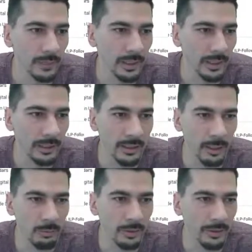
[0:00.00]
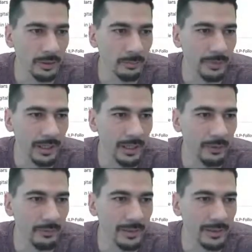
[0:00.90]
and I want them to
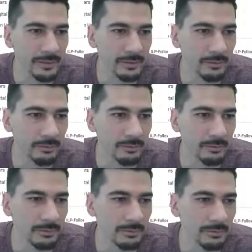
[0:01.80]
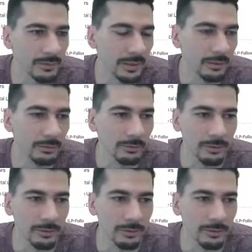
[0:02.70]
have this teal